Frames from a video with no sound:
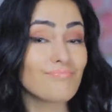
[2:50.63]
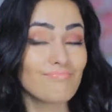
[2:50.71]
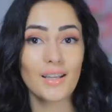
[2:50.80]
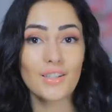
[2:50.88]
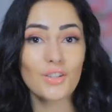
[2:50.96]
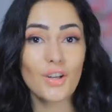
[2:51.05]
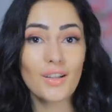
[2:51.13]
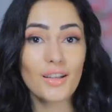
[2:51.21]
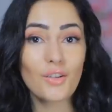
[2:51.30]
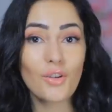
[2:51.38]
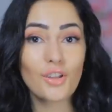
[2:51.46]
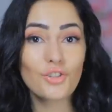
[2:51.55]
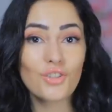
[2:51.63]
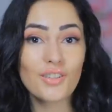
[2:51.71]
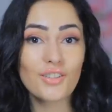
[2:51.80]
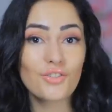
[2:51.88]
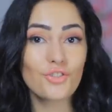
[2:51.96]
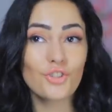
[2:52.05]
It's not like you can
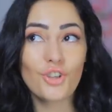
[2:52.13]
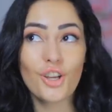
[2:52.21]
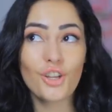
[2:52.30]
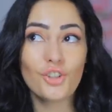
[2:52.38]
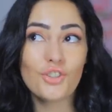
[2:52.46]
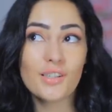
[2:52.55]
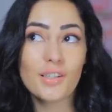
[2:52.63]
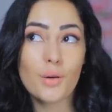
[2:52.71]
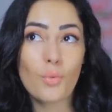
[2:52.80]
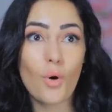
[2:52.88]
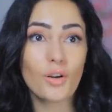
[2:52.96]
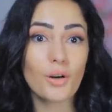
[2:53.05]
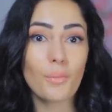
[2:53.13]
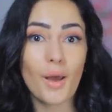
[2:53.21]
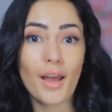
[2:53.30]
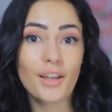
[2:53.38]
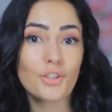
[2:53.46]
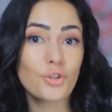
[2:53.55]
just change seawater
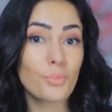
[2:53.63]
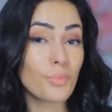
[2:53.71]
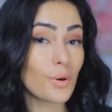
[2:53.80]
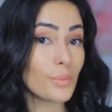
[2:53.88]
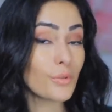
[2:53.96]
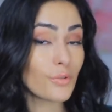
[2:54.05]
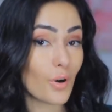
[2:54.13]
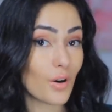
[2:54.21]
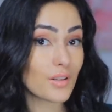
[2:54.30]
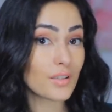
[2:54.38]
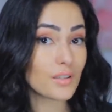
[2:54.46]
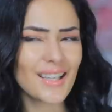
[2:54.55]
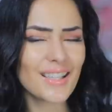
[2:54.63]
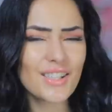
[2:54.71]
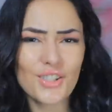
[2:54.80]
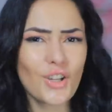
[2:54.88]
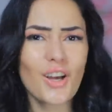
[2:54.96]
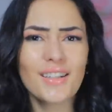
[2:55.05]
back into permafrost.
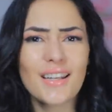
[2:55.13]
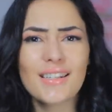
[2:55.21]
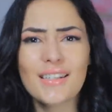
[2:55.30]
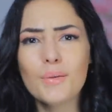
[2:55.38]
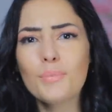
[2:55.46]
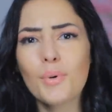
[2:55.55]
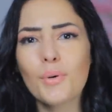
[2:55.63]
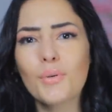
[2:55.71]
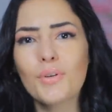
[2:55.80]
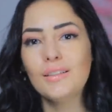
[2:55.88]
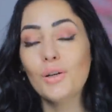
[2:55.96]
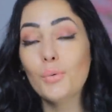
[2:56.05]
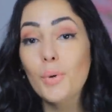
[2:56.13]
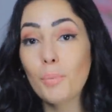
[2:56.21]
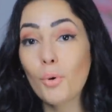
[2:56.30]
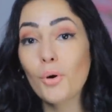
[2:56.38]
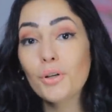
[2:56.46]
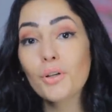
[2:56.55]
It's not that simple. The
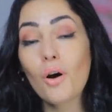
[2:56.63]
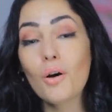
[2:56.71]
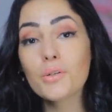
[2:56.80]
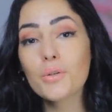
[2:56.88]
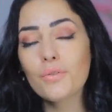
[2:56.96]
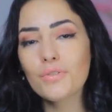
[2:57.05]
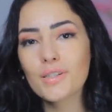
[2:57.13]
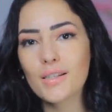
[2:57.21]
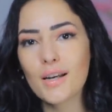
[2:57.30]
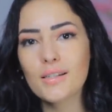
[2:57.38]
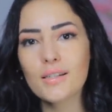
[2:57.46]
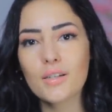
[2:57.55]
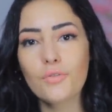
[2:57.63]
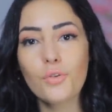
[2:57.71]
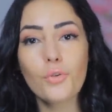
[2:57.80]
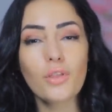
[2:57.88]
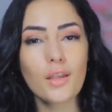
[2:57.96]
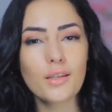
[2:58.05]
report also emphasizes a
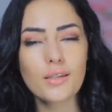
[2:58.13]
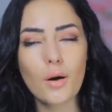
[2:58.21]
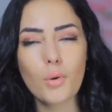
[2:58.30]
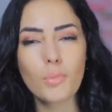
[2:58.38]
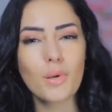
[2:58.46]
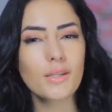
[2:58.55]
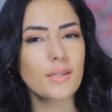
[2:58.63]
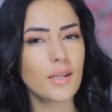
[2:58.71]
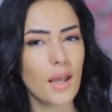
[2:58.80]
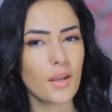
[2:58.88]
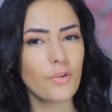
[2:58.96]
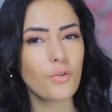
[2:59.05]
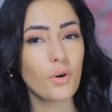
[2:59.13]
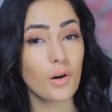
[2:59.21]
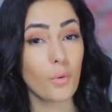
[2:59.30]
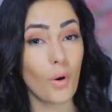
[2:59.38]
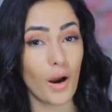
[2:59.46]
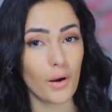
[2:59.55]
few things that we've been saying for
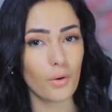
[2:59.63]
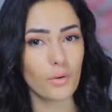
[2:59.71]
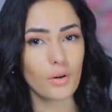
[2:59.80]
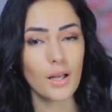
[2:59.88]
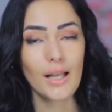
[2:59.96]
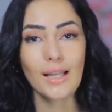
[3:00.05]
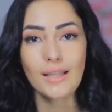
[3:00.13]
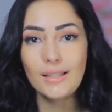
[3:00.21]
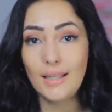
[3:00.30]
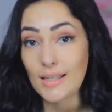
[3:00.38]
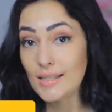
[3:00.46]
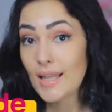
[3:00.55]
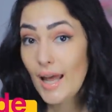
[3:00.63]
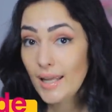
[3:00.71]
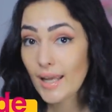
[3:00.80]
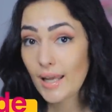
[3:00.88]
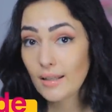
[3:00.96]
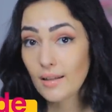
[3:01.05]
a while. This
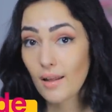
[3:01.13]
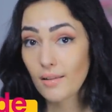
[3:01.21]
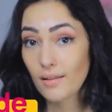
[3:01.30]
decade